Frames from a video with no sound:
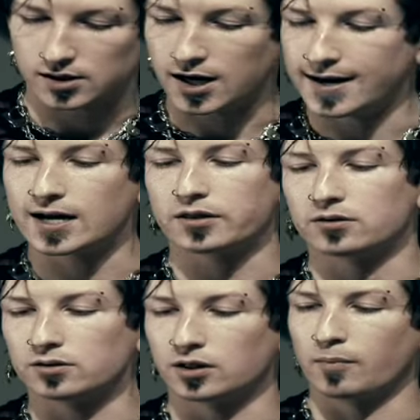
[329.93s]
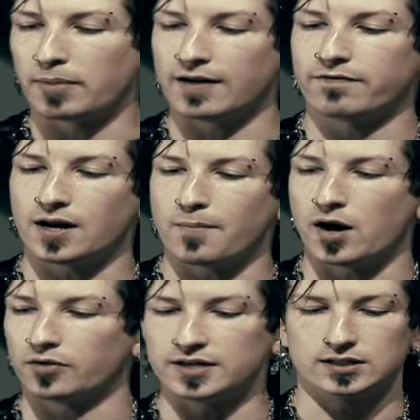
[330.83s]
Another little benefit
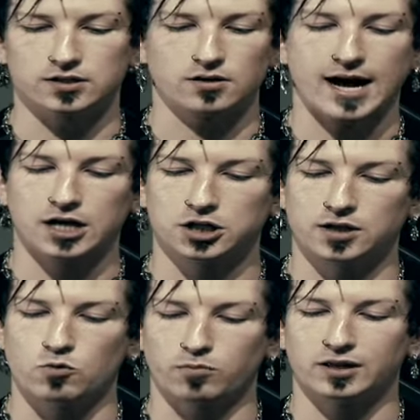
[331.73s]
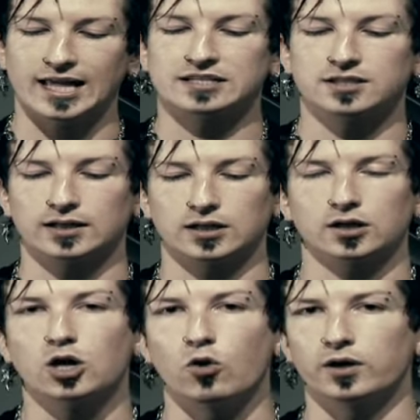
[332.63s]
about these is they're actually more
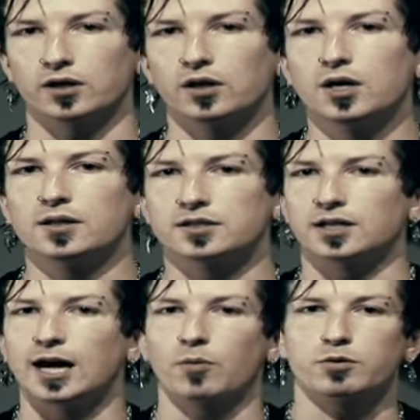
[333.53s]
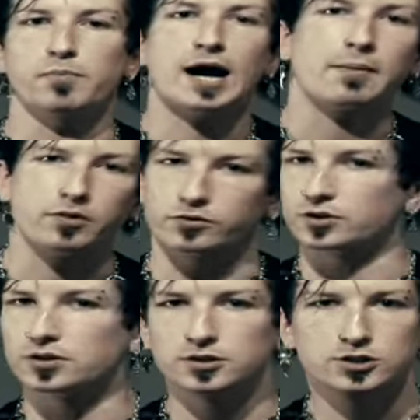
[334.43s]
plastic coated. This is going to help you pop
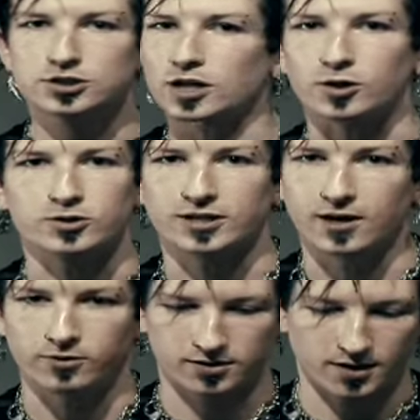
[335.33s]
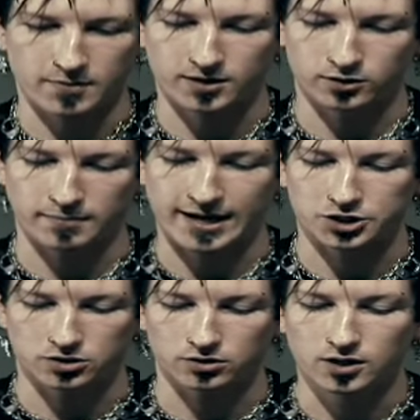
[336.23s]
those suckers out and make it look
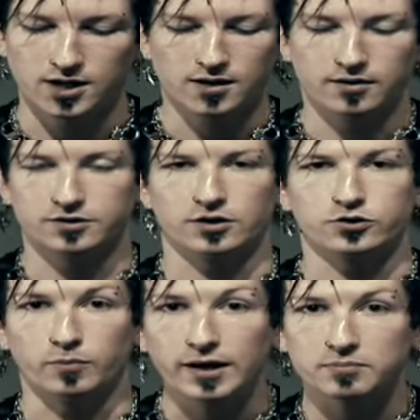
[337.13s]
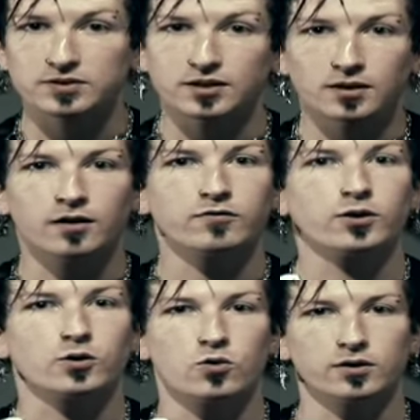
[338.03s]
magical. There's also pips in all
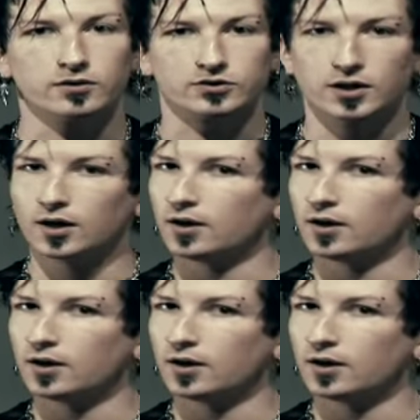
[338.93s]
four corners.